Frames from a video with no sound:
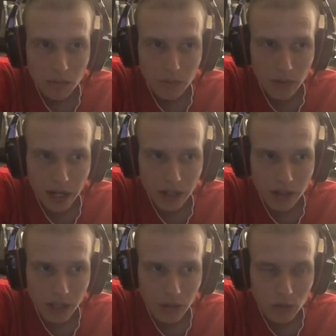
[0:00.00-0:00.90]
prior to
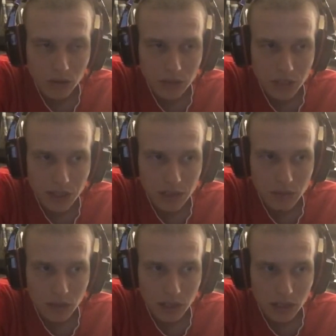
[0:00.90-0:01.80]
that World Series
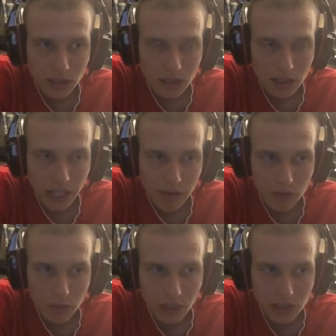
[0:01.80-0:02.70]
run.
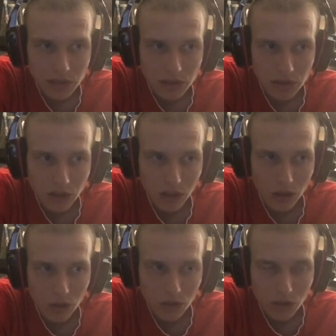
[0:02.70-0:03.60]
David Price just took
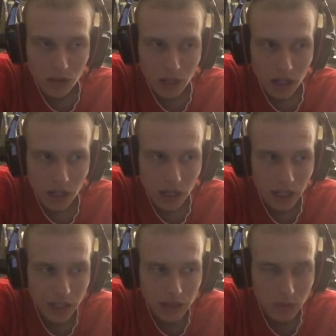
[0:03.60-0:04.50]
over, and
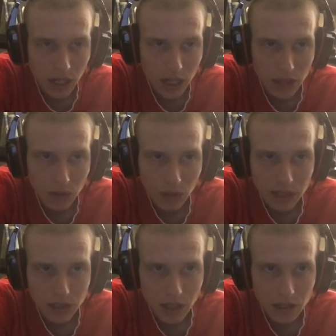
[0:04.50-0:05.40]
that's why the Red
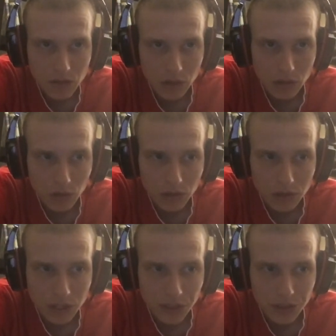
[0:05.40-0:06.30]
Sox won the World
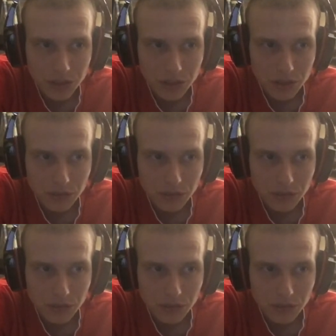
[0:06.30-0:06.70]
Series.